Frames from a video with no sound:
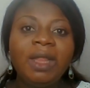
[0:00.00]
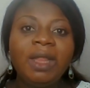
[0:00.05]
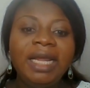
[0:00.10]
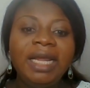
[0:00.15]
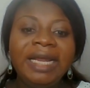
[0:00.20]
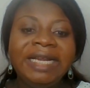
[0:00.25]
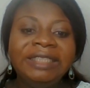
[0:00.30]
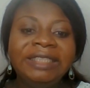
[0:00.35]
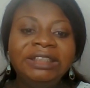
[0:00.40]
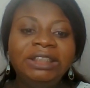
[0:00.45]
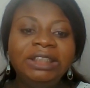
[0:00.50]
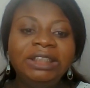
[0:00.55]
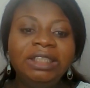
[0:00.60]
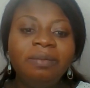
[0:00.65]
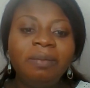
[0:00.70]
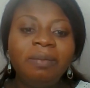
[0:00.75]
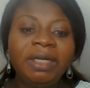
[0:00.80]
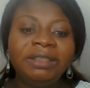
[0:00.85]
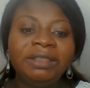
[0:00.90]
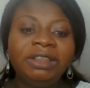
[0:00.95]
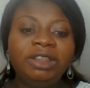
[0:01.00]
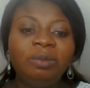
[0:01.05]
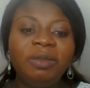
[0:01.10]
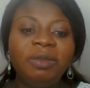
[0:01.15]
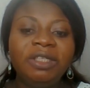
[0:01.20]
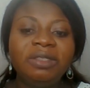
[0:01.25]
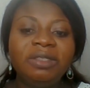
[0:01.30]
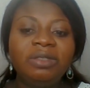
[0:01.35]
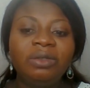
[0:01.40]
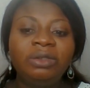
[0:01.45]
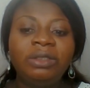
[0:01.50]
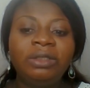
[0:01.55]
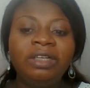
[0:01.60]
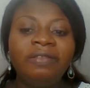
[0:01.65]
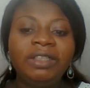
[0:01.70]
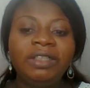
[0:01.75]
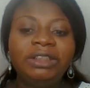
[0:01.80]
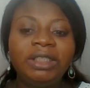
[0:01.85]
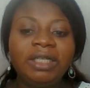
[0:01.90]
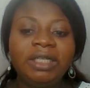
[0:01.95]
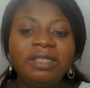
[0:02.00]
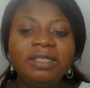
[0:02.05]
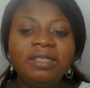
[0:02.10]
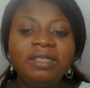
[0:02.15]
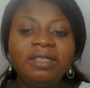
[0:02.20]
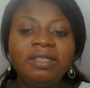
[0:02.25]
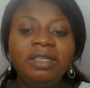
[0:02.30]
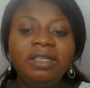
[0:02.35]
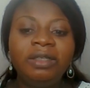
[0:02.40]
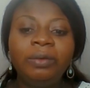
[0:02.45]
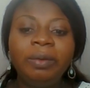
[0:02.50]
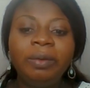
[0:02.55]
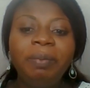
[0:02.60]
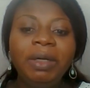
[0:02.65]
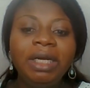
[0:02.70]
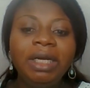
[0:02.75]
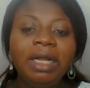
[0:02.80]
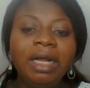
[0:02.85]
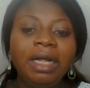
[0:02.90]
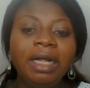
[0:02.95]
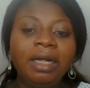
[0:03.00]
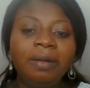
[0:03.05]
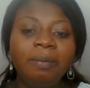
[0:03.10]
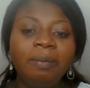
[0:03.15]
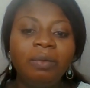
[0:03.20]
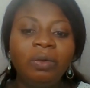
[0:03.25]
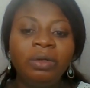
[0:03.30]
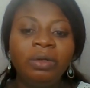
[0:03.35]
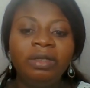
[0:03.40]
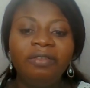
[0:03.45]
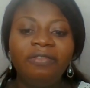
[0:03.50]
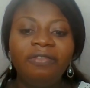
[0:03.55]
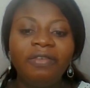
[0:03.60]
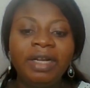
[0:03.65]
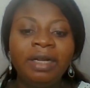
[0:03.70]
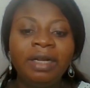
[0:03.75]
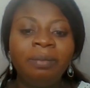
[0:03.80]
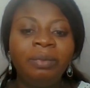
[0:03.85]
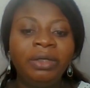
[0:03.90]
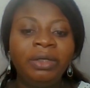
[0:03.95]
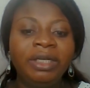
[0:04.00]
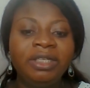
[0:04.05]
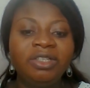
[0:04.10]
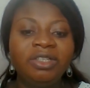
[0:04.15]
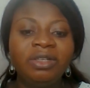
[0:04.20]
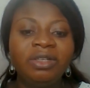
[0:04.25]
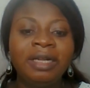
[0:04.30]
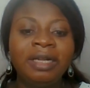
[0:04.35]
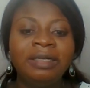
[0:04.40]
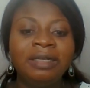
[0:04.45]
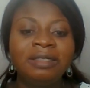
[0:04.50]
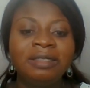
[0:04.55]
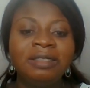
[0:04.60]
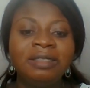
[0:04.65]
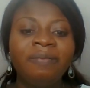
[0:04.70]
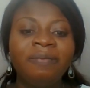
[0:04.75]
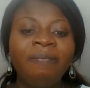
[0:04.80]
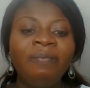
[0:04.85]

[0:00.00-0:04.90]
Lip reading: engine management or driver chassis, the gripping arm or the fire brigade ladders.